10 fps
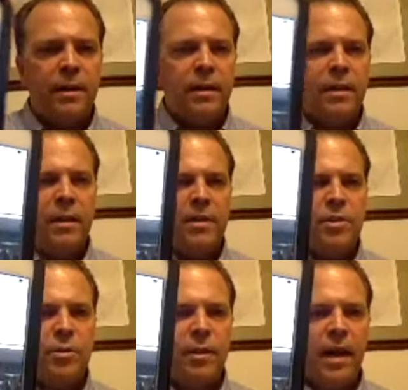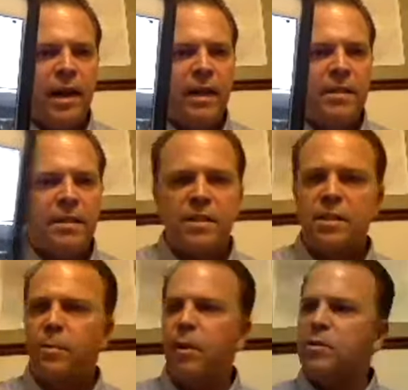These two guys, this
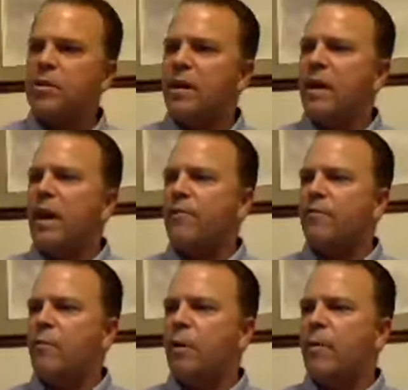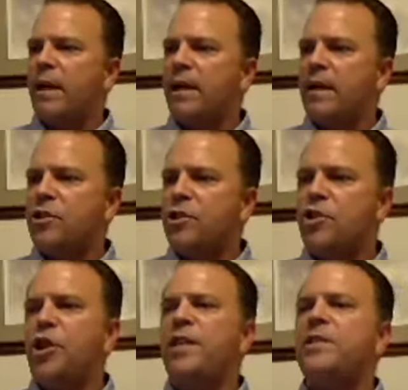is a post that I got from one of my connections,
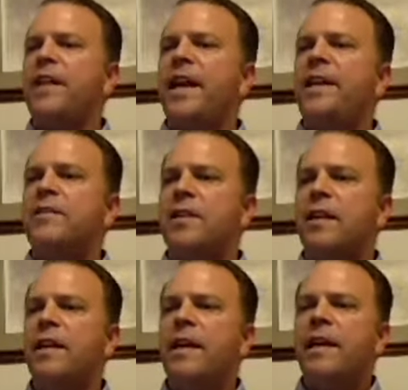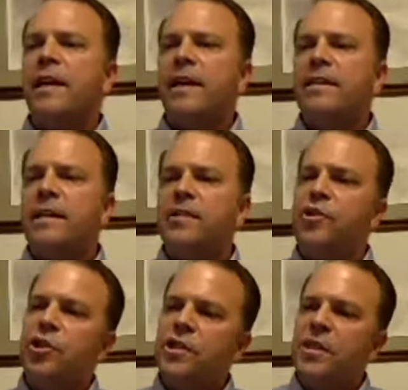Jason Hansen. It says,
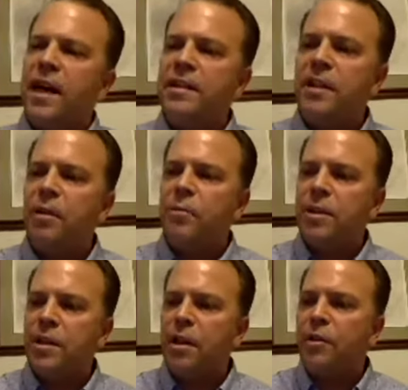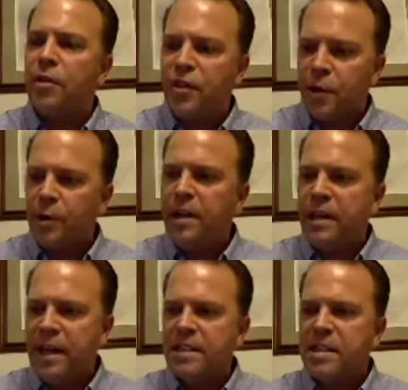just got done with another
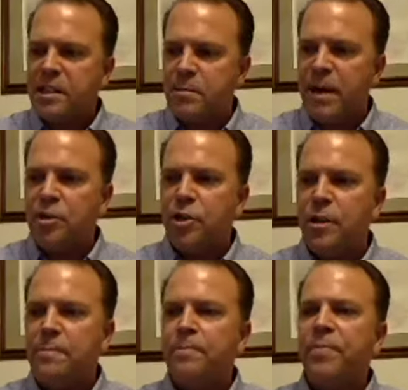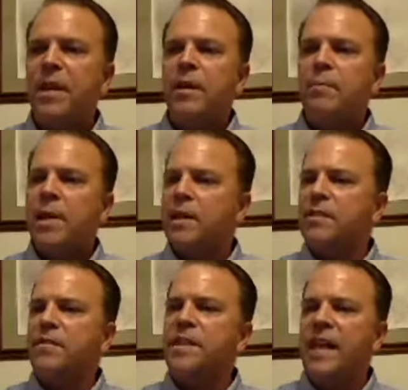30-day suspension
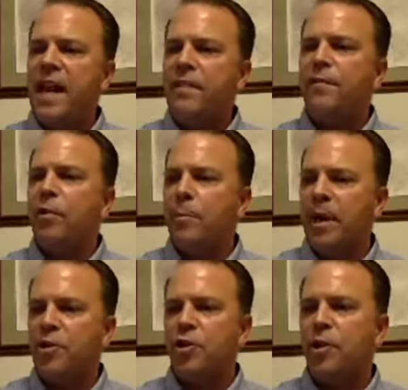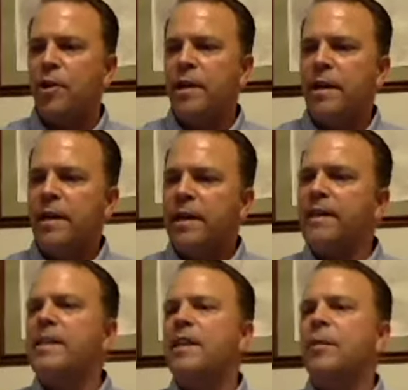because of this hateful picture.
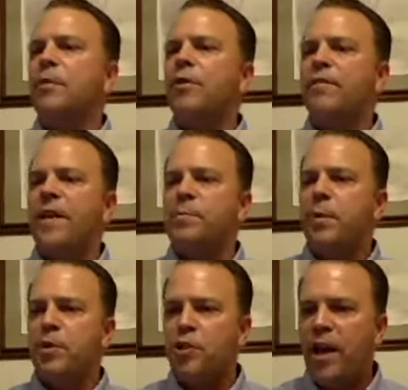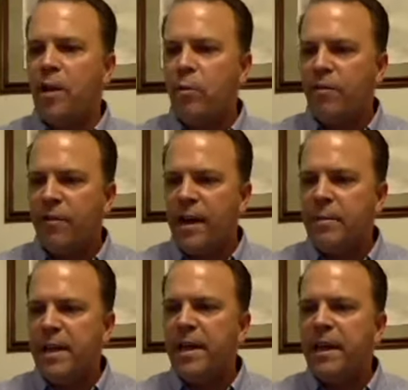Guessing liberal Facebook jail will
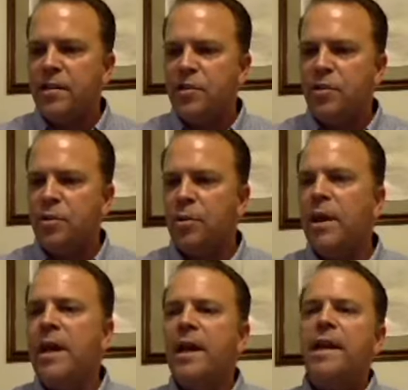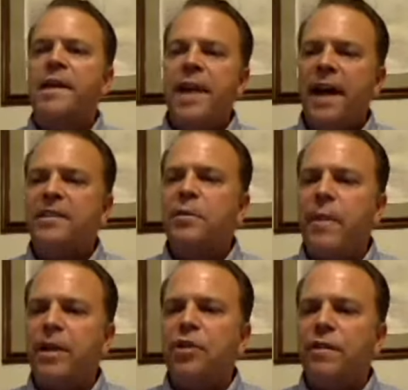find me again soon. Not to
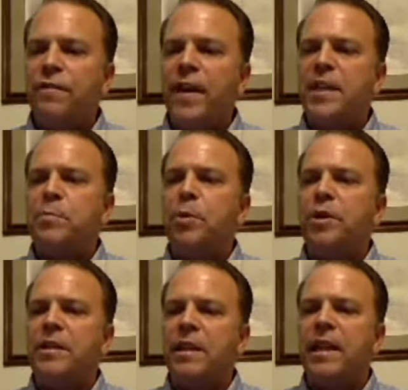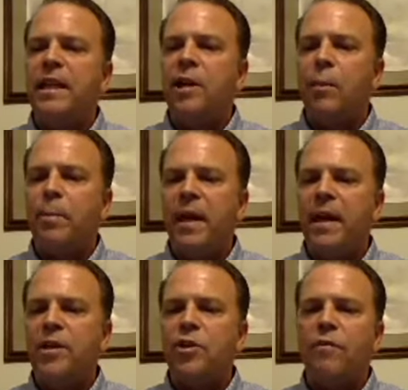mention Facebook deleted our
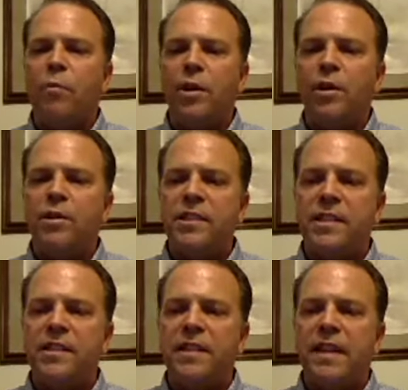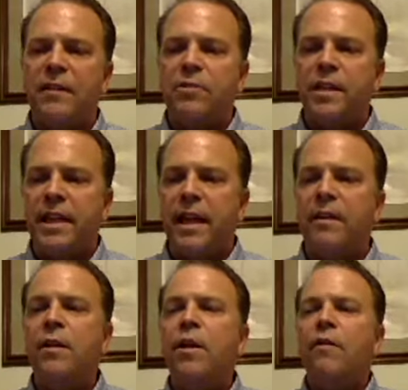page of 160,000
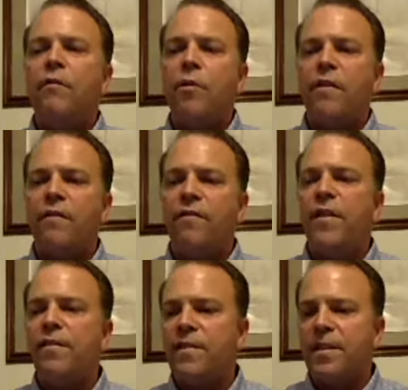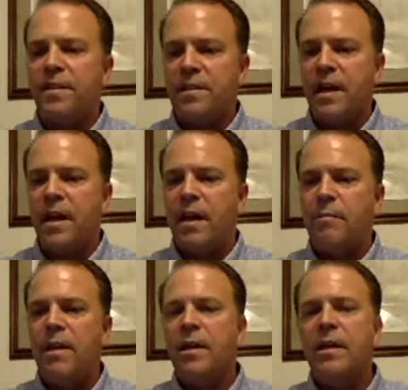again for the fifth
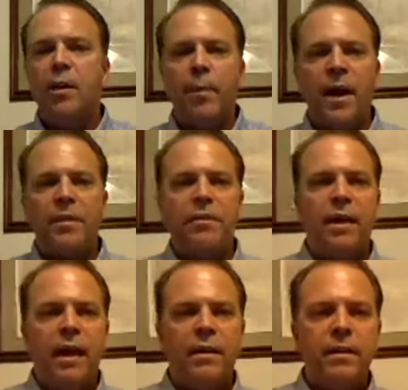time. Now ponder that.